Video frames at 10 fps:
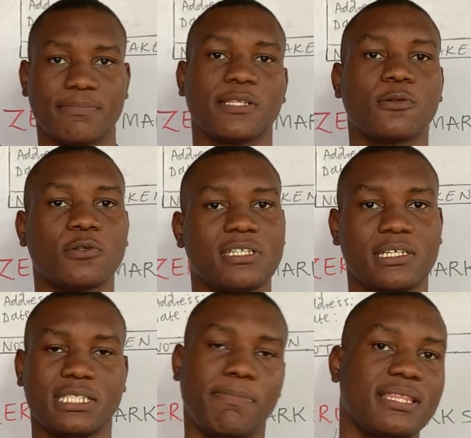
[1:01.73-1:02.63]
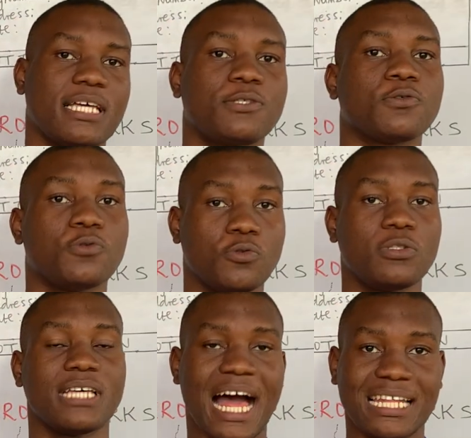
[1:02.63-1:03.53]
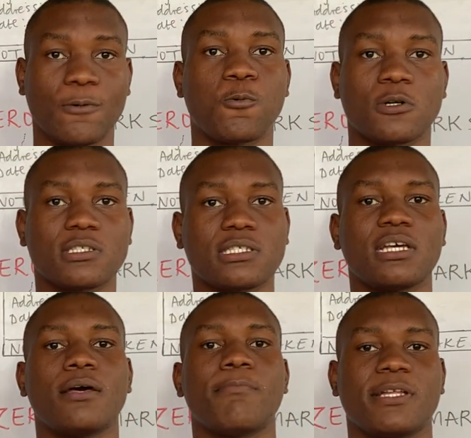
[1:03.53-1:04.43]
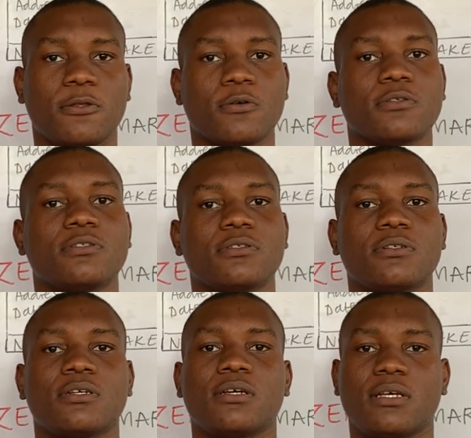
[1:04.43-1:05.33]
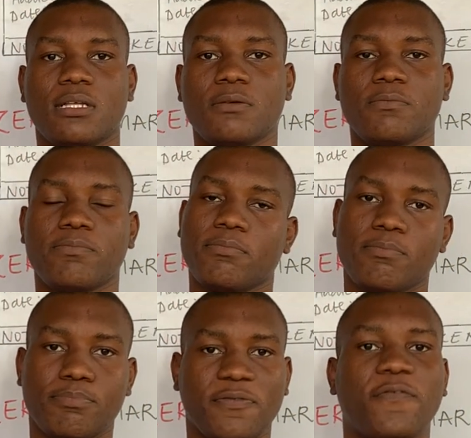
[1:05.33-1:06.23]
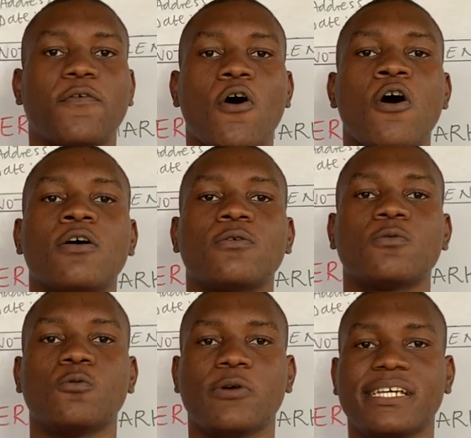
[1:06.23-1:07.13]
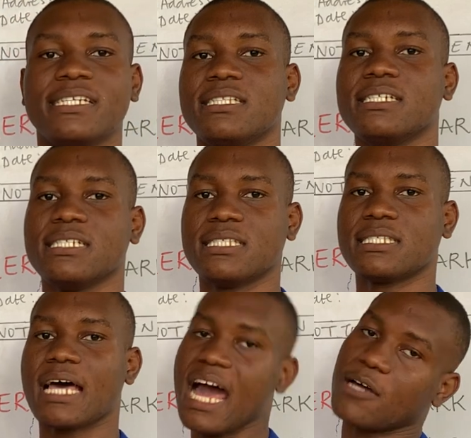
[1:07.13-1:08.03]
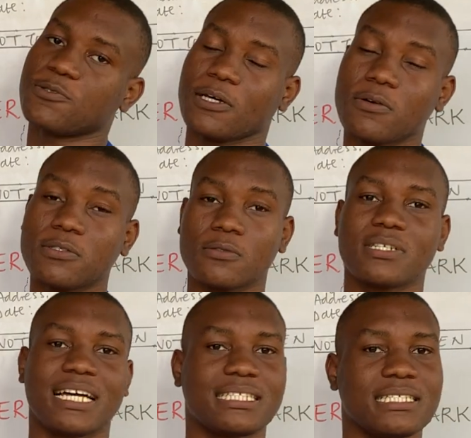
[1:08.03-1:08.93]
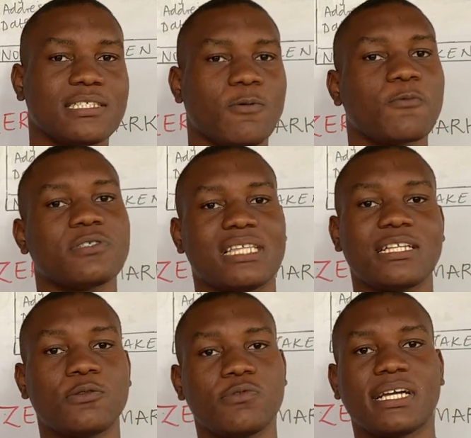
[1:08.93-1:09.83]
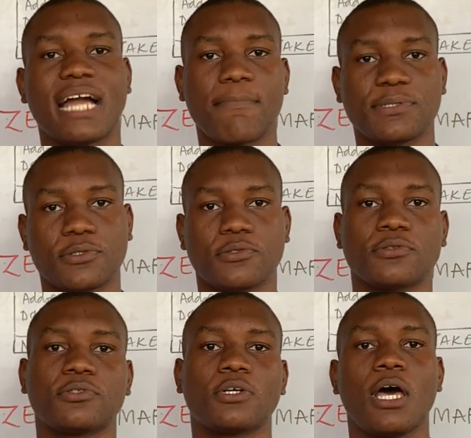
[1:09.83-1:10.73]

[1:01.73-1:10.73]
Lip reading: method. You're expected to do the aliquot method before weighing it out. So we're going to look at it when we start doing capsules